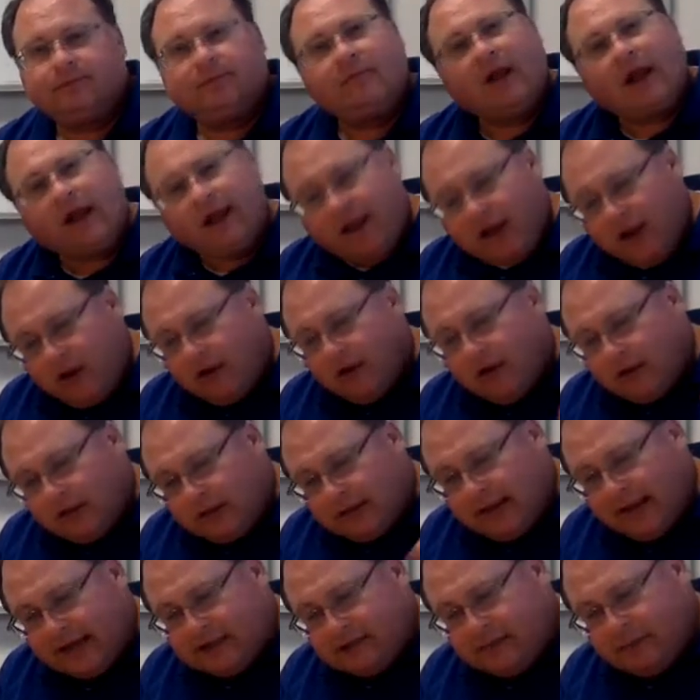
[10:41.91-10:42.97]
And here,
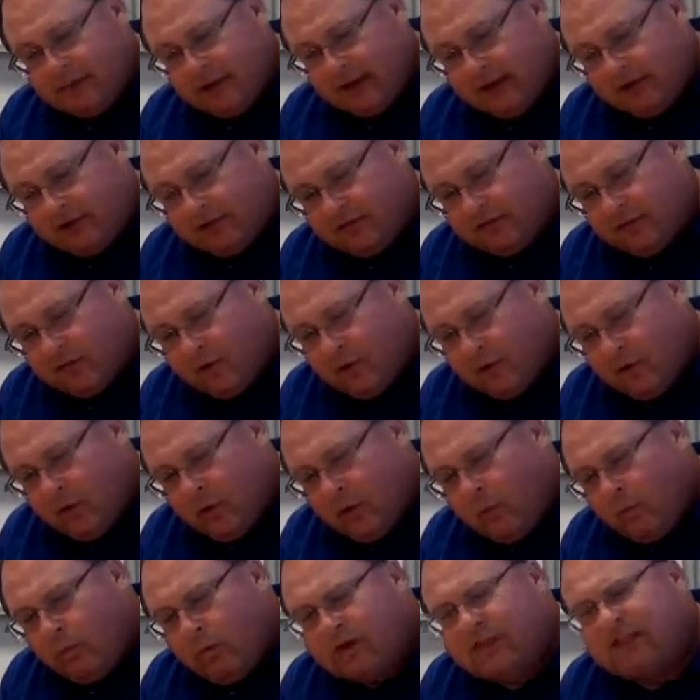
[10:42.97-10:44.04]
last piece.
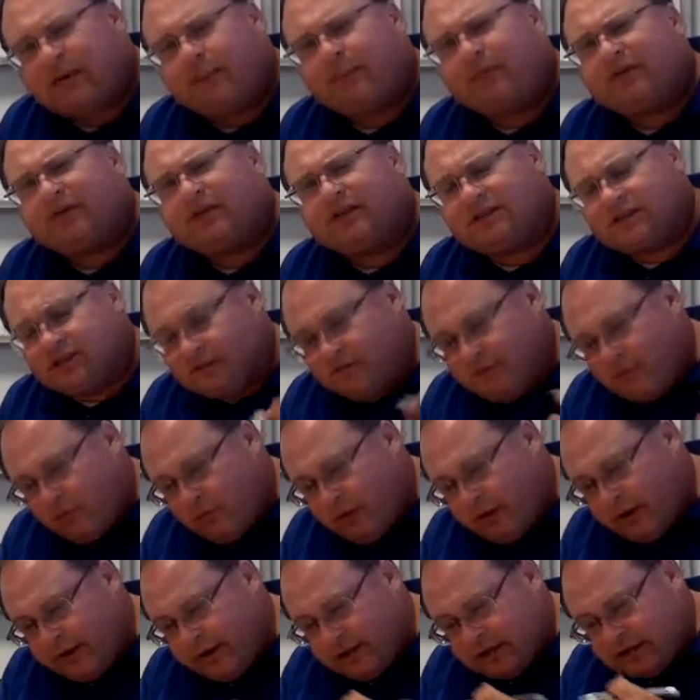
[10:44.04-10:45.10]
What's the persistent
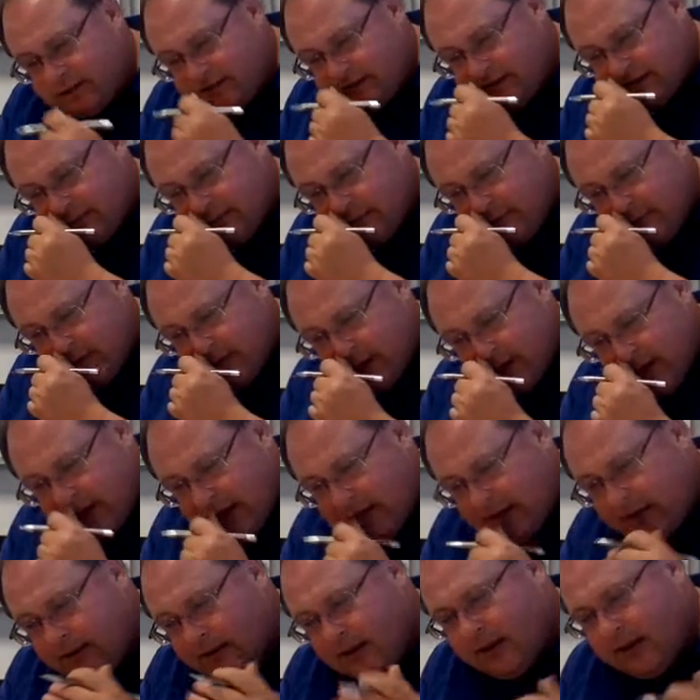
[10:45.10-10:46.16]
avoidance of
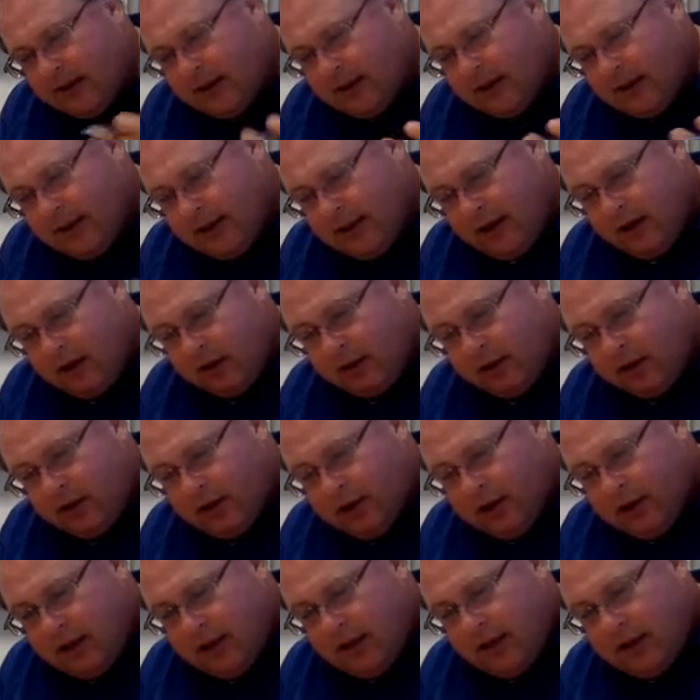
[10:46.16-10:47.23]
stimuli? Here
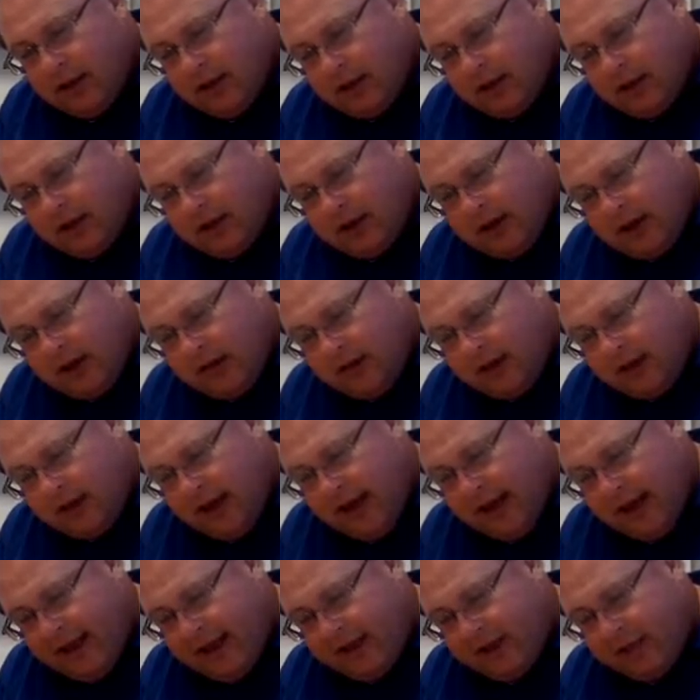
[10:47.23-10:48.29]
you
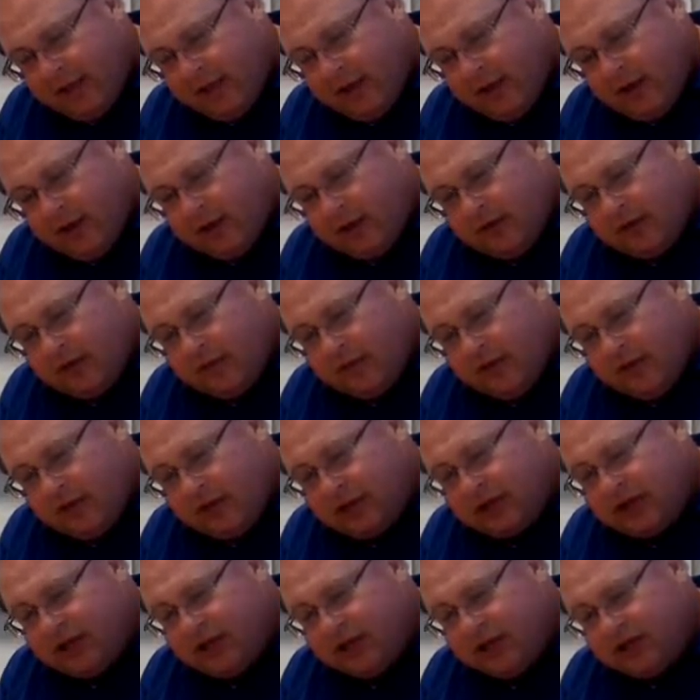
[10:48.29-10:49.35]
have
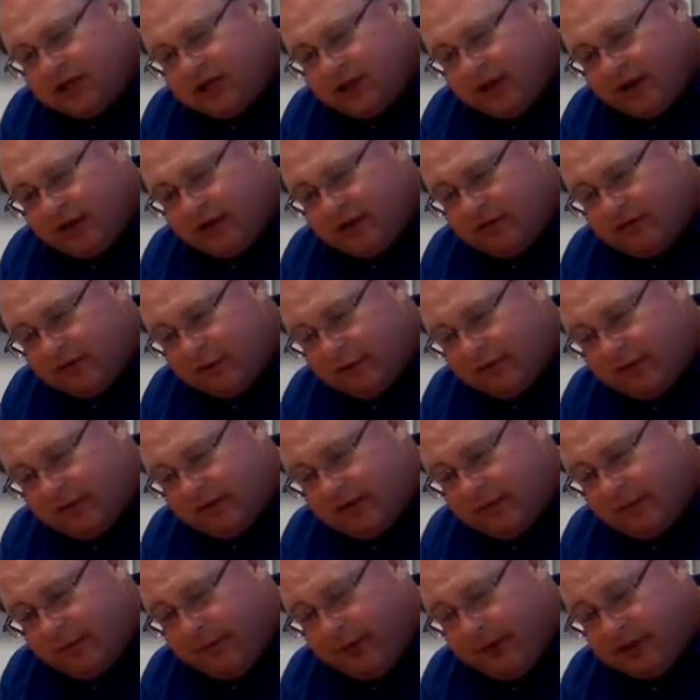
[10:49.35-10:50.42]
diminished interest or
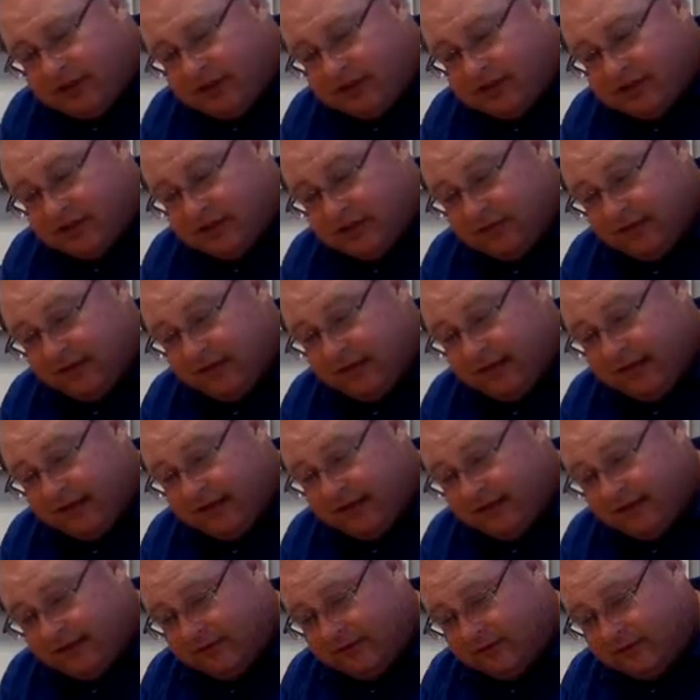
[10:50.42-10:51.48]
participation in significant
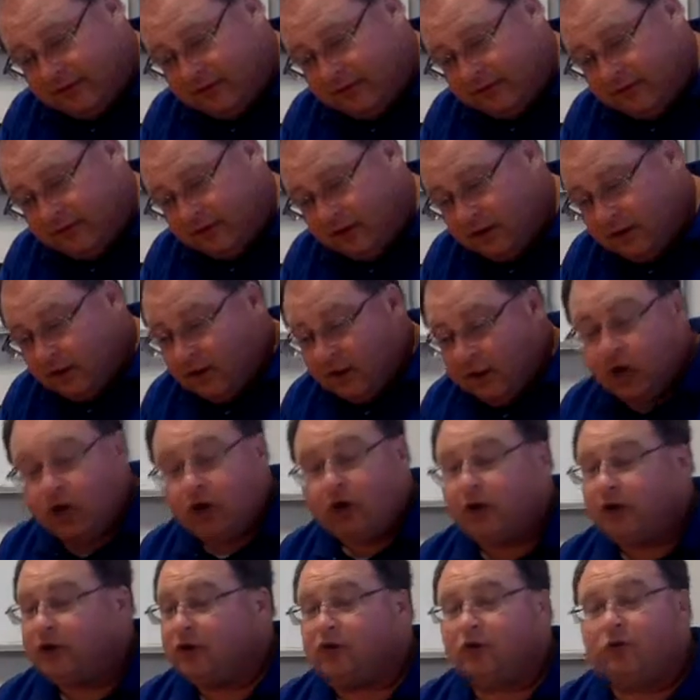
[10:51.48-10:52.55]
activities. He
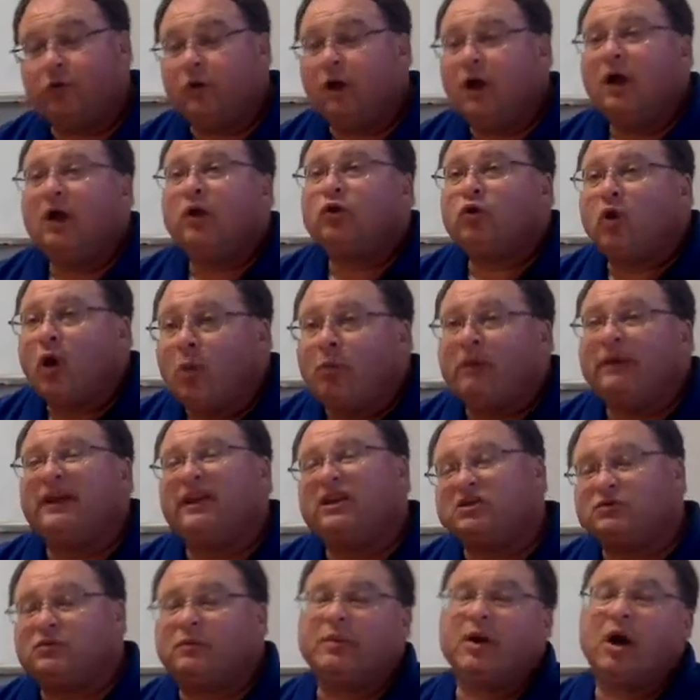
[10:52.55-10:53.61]
couldn't do. Normally they
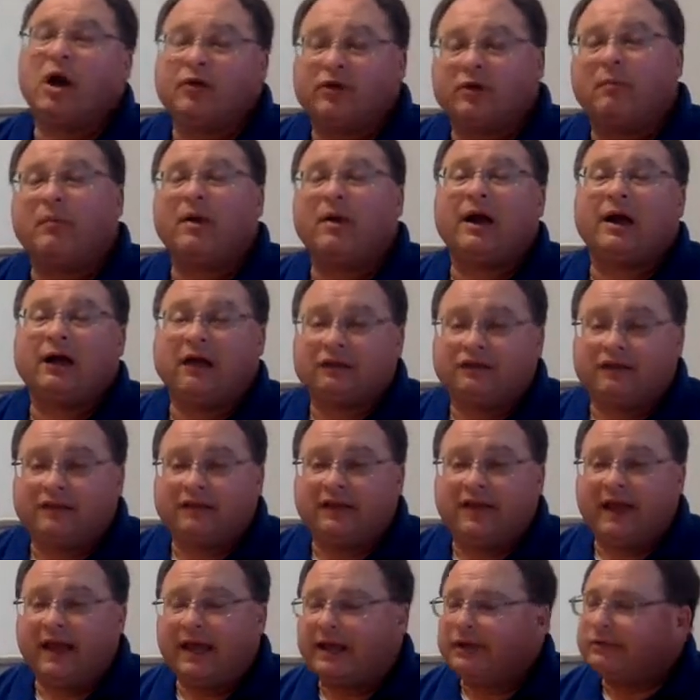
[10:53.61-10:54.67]
swim 100 miles a
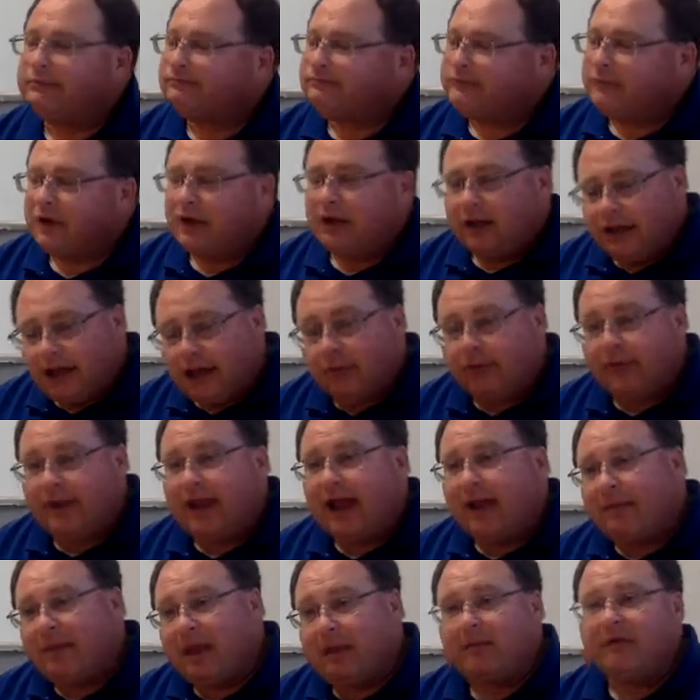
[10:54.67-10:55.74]
day. Here he
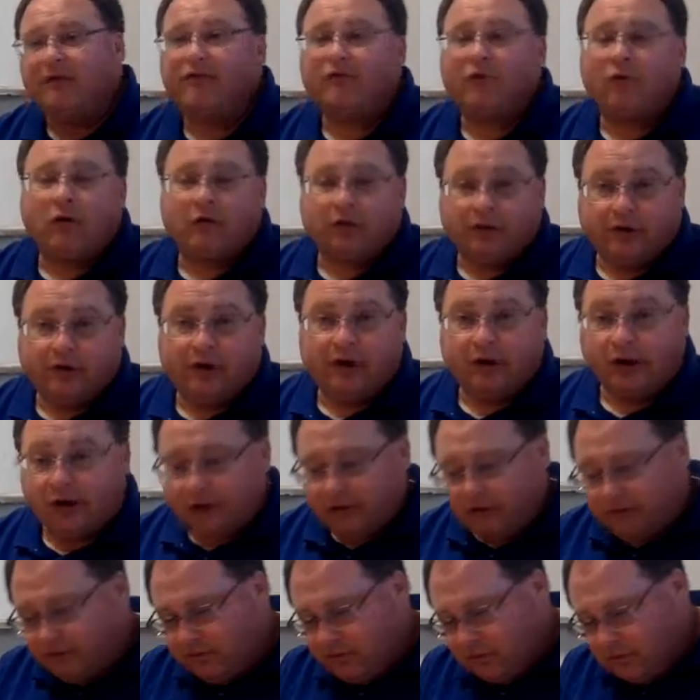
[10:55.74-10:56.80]
got maybe 400
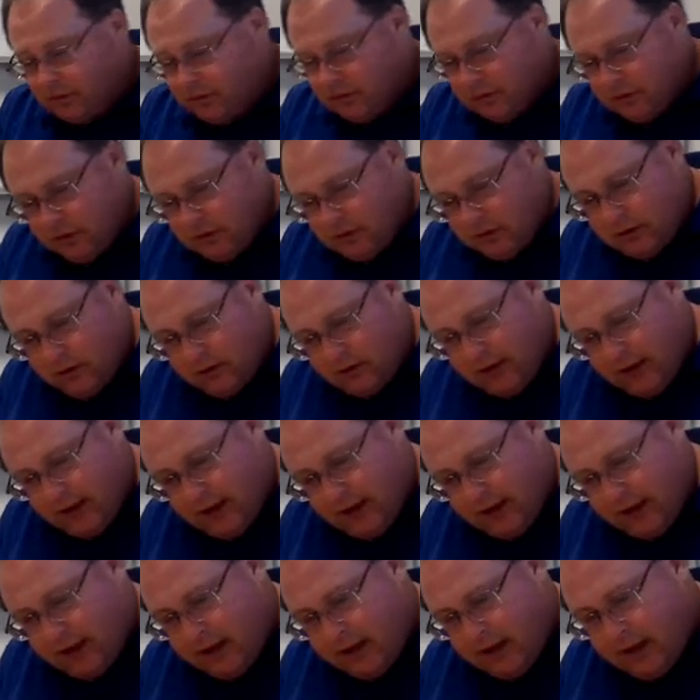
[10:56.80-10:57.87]
yards.
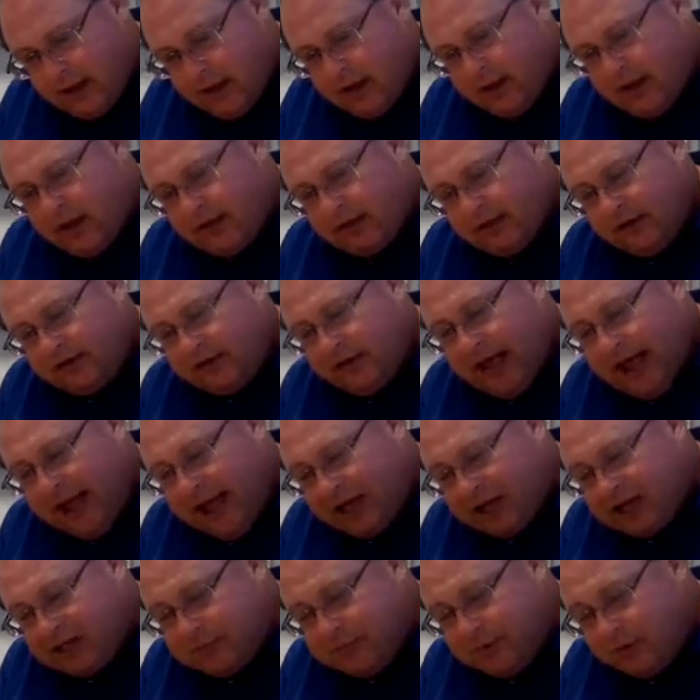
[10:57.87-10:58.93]
Okay?
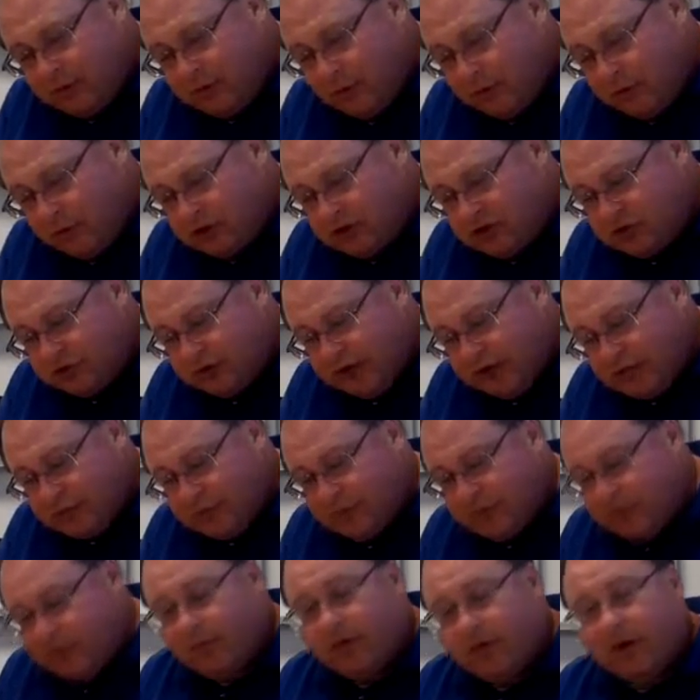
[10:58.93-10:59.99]
Detachment or estrangement
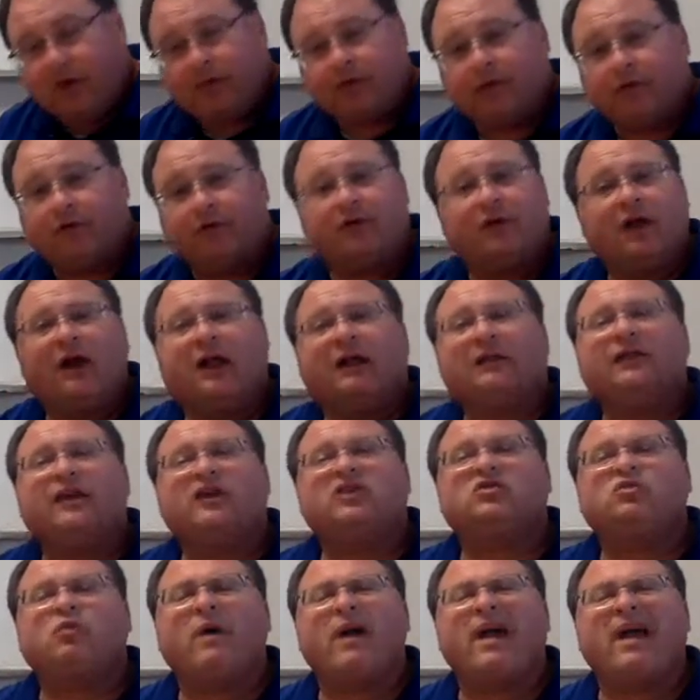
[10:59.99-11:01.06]
from others.
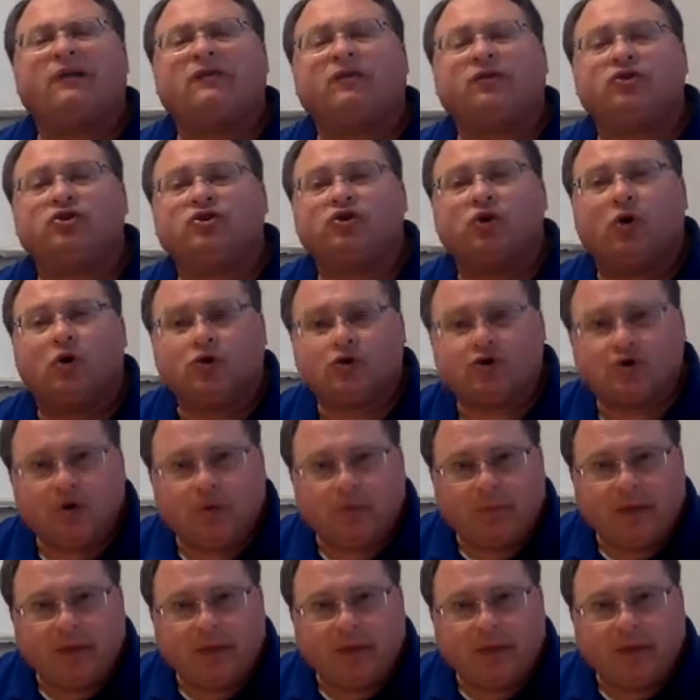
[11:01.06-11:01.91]
These whales are social